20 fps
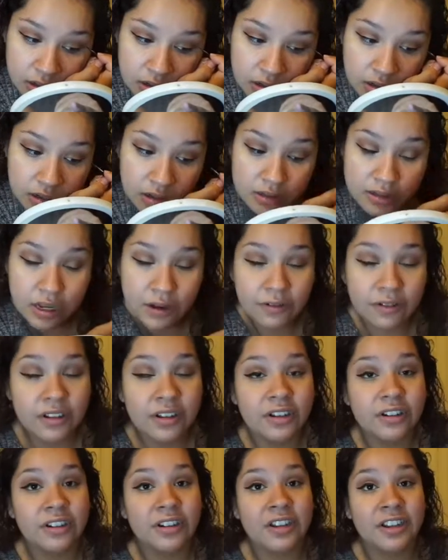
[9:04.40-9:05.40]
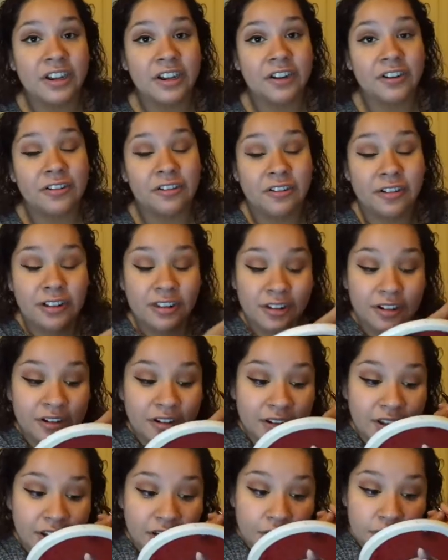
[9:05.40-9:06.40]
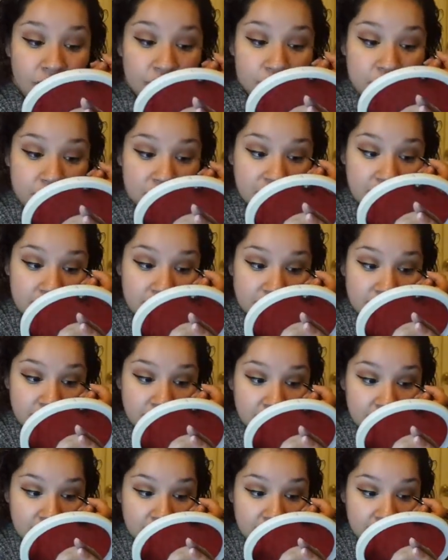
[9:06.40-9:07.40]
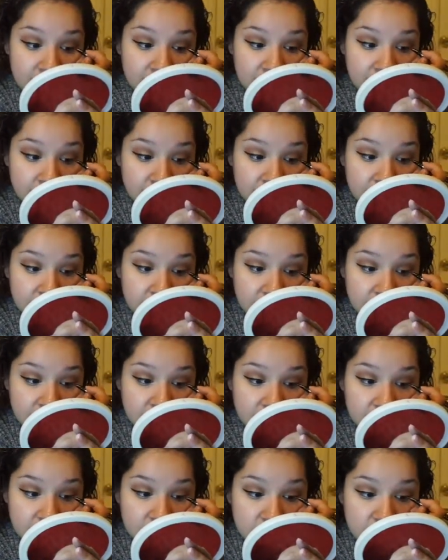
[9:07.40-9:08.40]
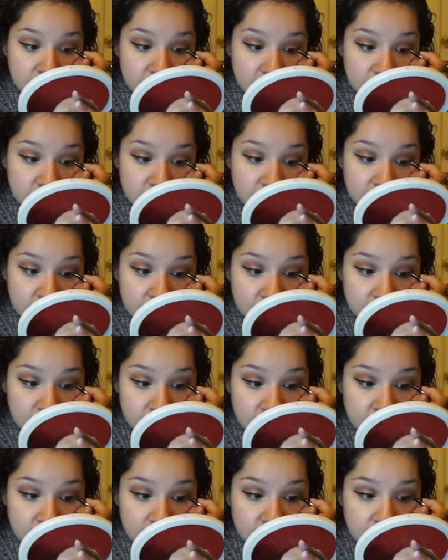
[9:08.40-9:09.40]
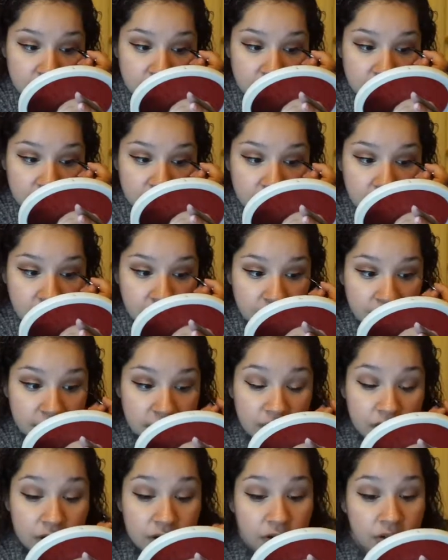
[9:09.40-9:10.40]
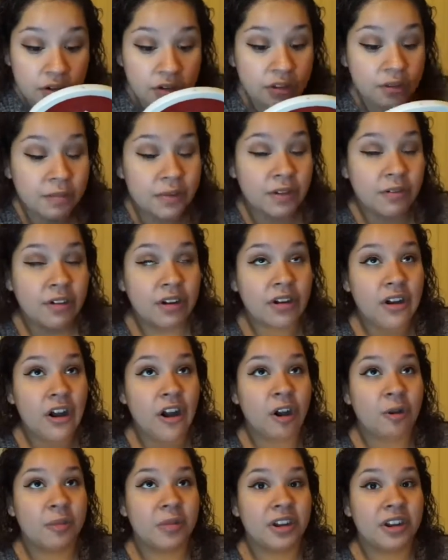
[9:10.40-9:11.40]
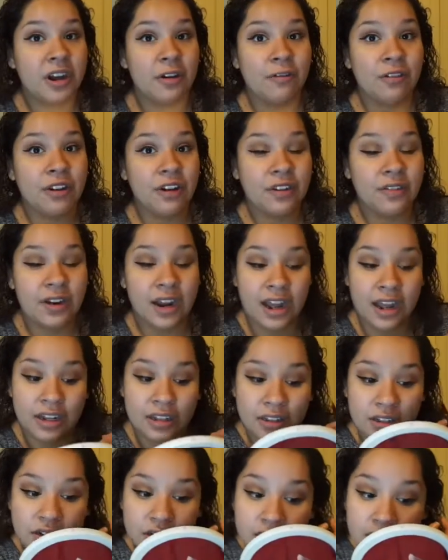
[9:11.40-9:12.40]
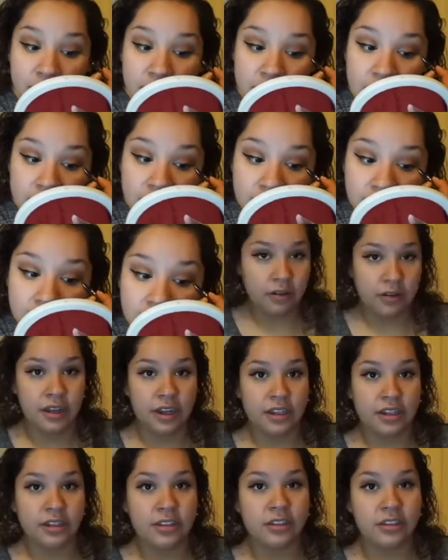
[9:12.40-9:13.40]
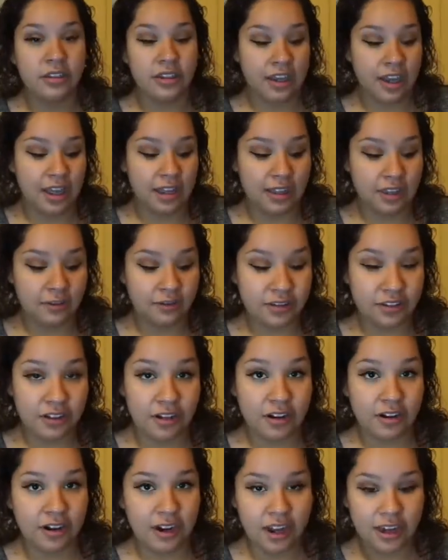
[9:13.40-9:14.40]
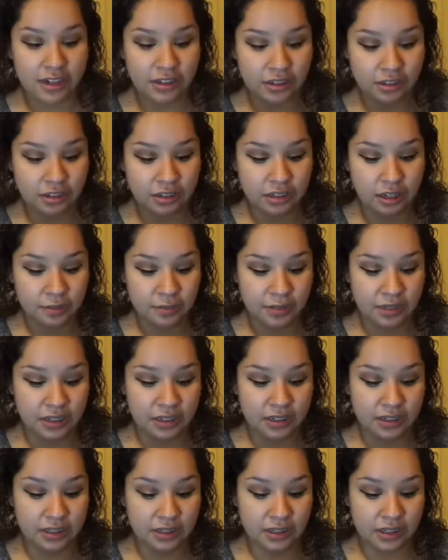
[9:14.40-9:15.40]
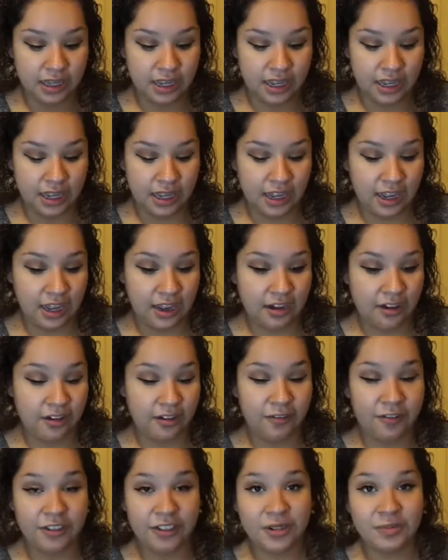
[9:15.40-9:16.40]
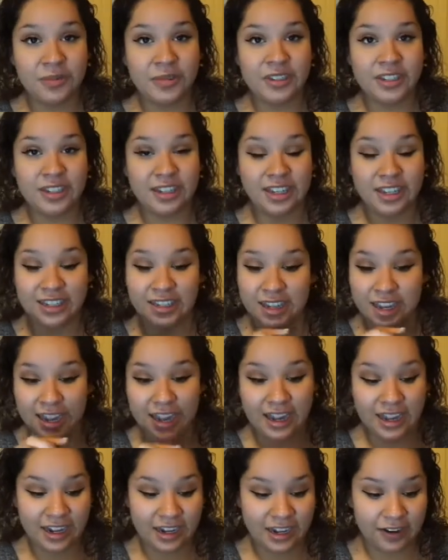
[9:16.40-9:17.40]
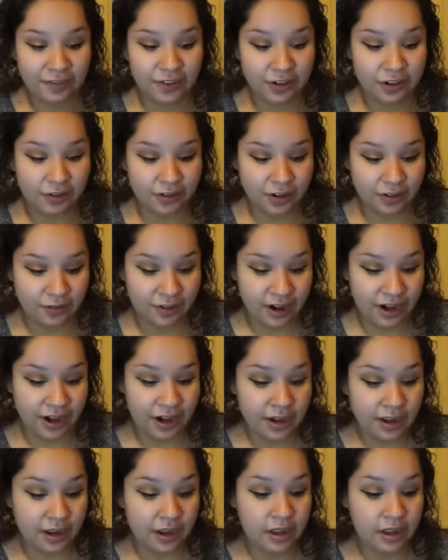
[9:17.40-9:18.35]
because I would literally ignore their like group chats. Like, literally, I wouldn't talk to them. I would ignore them. They would call me and I wouldn't even answer. Okay, so yeah, sorry, I had to stop because I don't know, for some reason this I can never do it right.